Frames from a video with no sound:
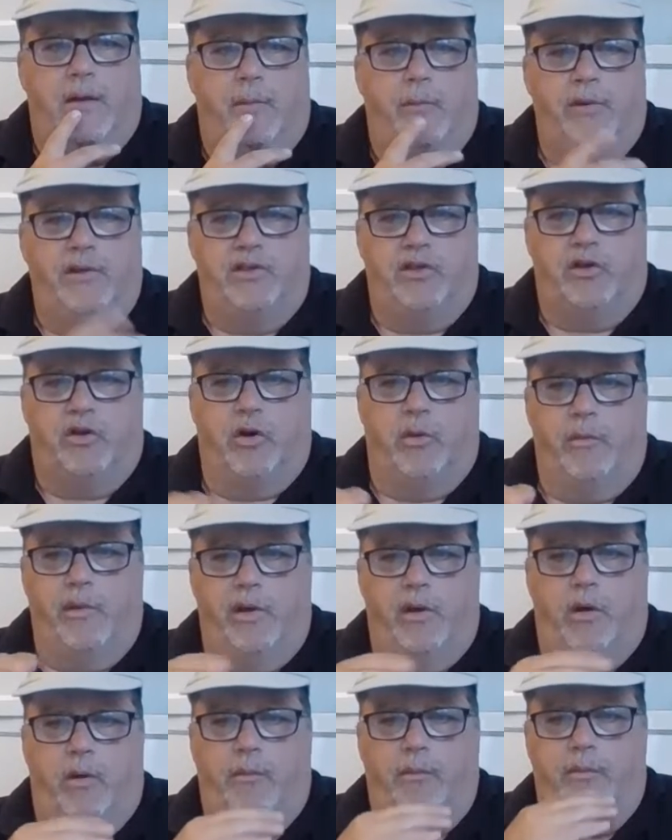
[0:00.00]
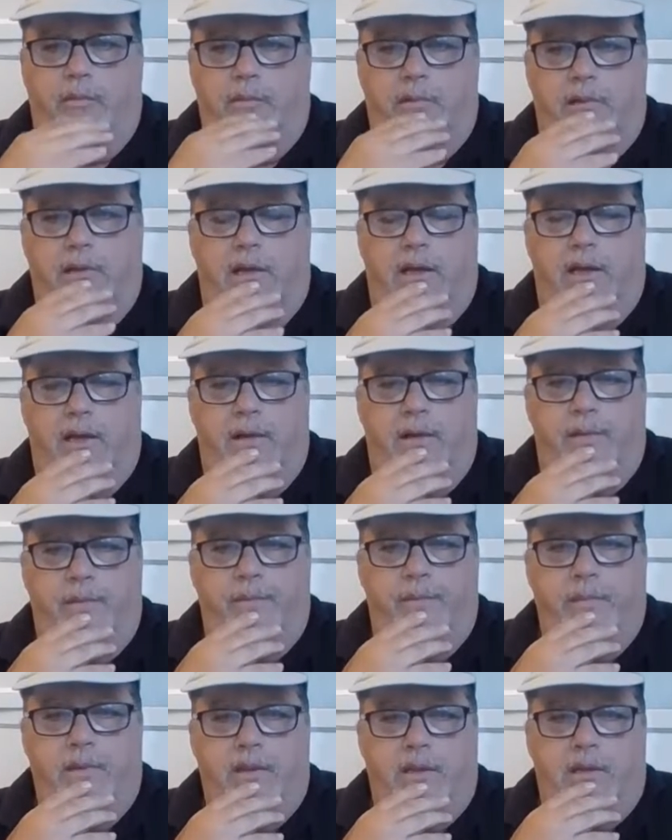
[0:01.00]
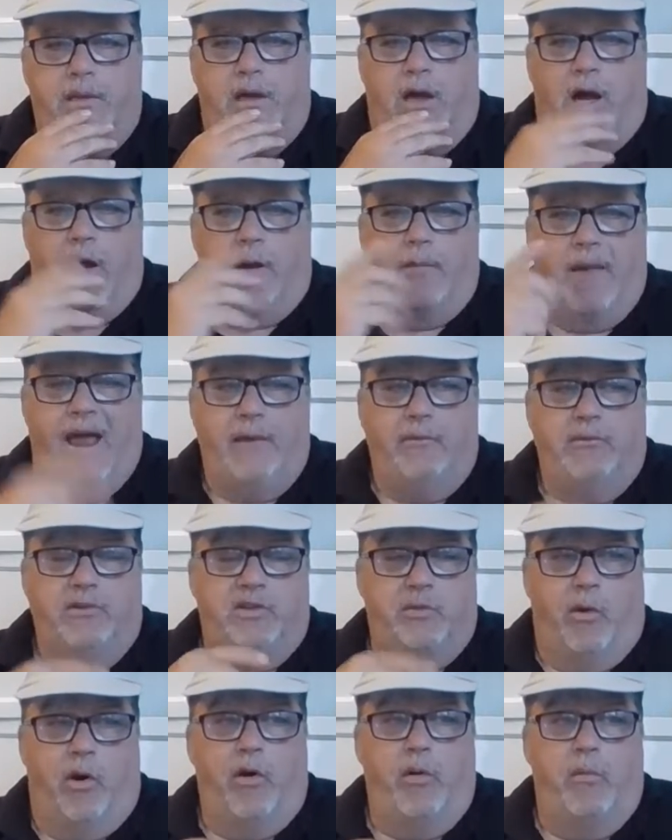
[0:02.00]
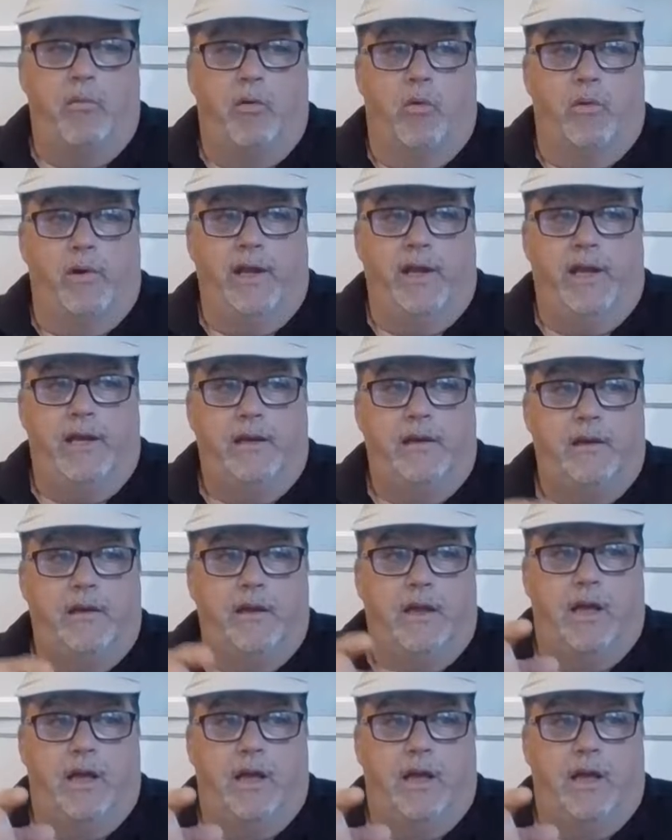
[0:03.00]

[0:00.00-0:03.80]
which are coming up. I'm out tomorrow morning.